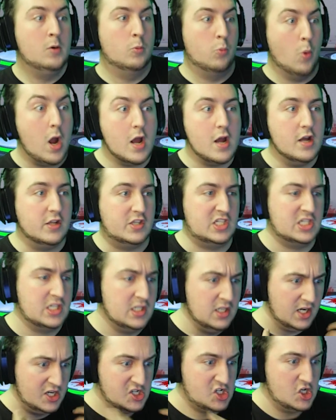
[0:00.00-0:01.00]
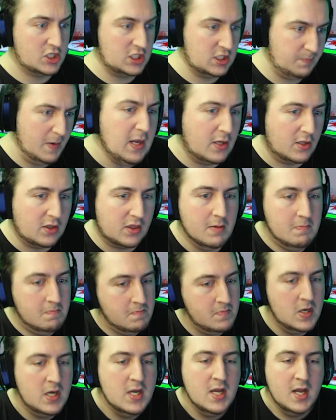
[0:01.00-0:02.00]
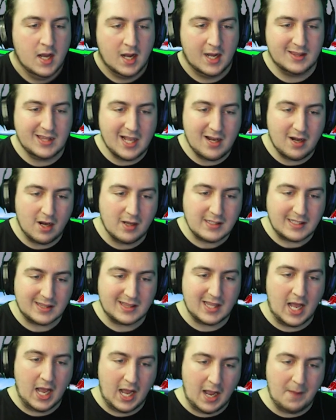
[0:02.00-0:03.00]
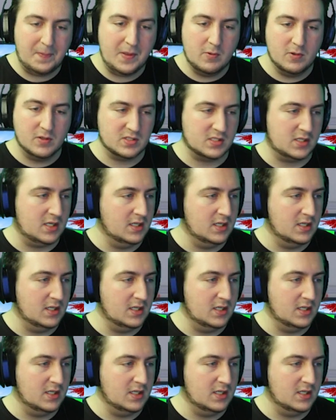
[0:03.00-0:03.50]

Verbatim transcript: Words. I should speak them. They're like the Happy Wheels